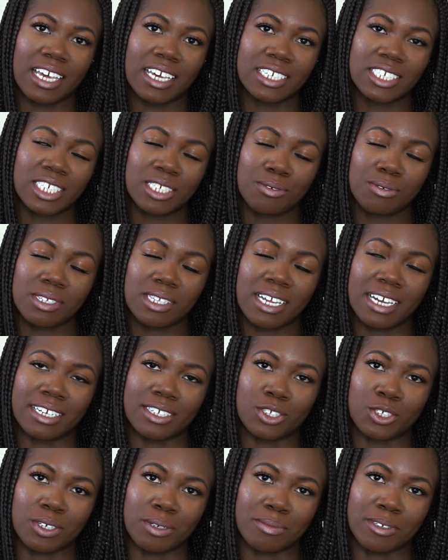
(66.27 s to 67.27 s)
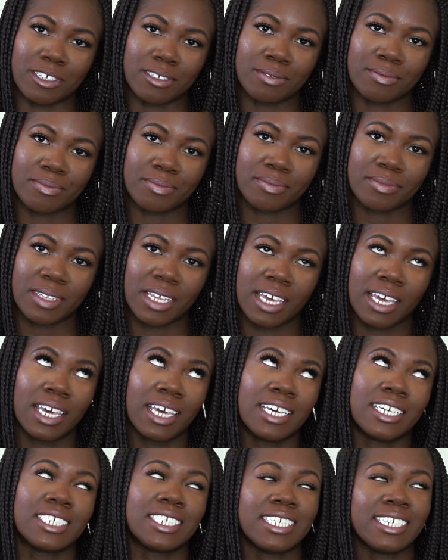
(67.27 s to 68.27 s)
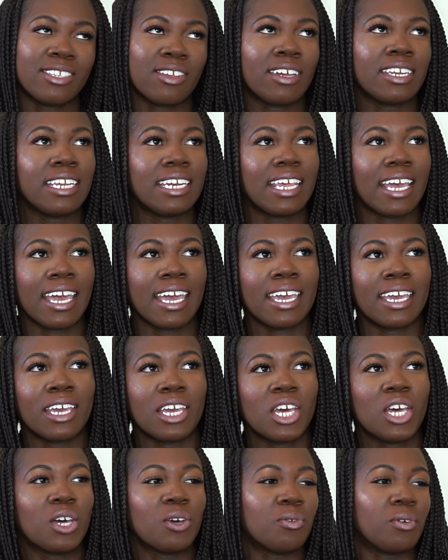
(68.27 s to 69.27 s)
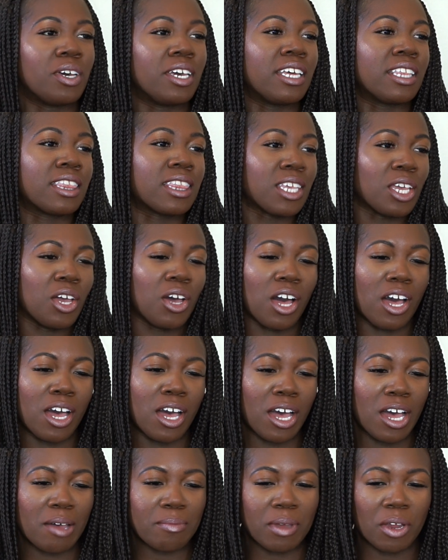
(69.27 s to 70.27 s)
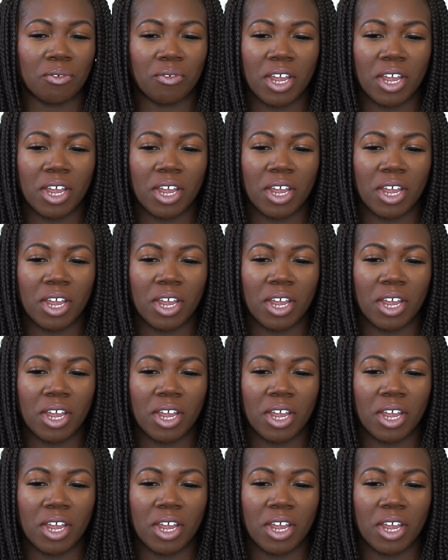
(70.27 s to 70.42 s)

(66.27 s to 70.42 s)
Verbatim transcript: She was daydreaming she's on a date with um,